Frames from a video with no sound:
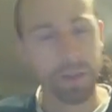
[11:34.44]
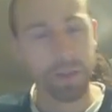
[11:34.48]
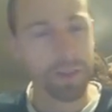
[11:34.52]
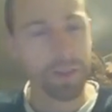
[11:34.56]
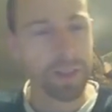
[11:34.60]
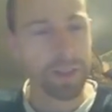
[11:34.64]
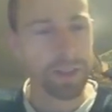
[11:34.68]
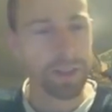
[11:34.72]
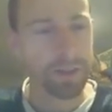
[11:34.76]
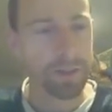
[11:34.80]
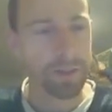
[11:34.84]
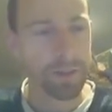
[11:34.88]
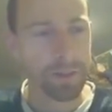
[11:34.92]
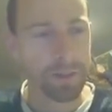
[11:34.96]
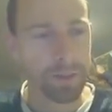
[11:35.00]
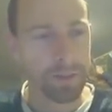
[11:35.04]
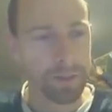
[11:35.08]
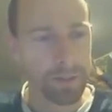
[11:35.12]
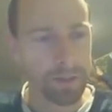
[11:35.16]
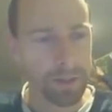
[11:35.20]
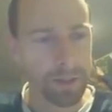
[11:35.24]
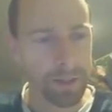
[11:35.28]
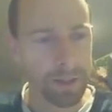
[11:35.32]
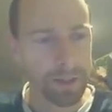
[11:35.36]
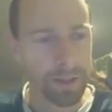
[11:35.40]
and then
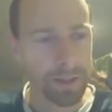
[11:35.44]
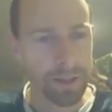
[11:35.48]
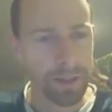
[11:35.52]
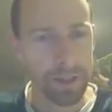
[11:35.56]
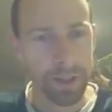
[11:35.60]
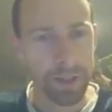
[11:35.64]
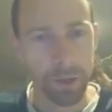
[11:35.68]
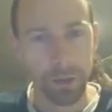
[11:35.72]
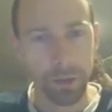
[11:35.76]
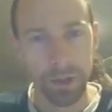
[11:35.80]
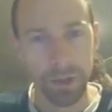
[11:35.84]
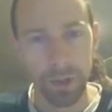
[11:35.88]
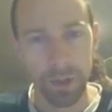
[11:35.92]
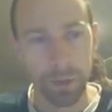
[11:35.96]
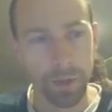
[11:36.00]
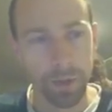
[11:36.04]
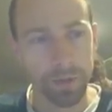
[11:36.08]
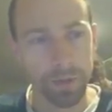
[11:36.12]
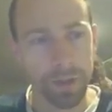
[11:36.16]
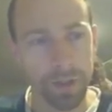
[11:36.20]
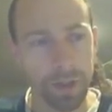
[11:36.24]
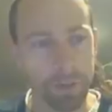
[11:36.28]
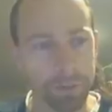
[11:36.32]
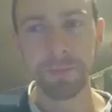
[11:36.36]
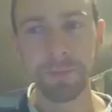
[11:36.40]
uh, you'll see what I've
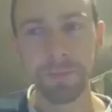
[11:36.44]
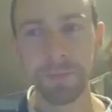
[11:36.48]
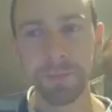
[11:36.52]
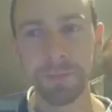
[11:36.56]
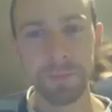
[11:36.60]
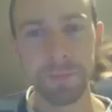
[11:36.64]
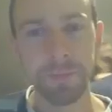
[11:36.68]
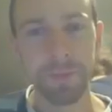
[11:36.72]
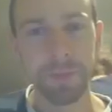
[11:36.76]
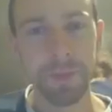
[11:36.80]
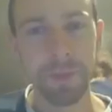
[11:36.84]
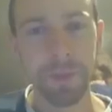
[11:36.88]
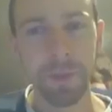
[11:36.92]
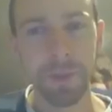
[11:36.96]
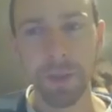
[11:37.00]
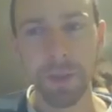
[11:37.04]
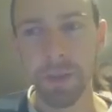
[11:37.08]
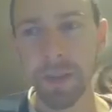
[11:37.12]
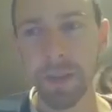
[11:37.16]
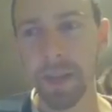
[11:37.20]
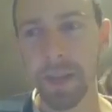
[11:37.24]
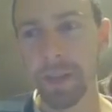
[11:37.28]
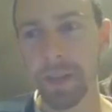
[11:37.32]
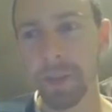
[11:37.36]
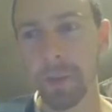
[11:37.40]
done.
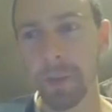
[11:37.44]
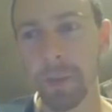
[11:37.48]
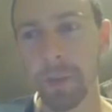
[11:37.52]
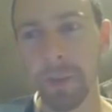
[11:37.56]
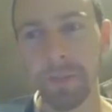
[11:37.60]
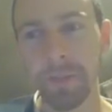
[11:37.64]
Okay, cool.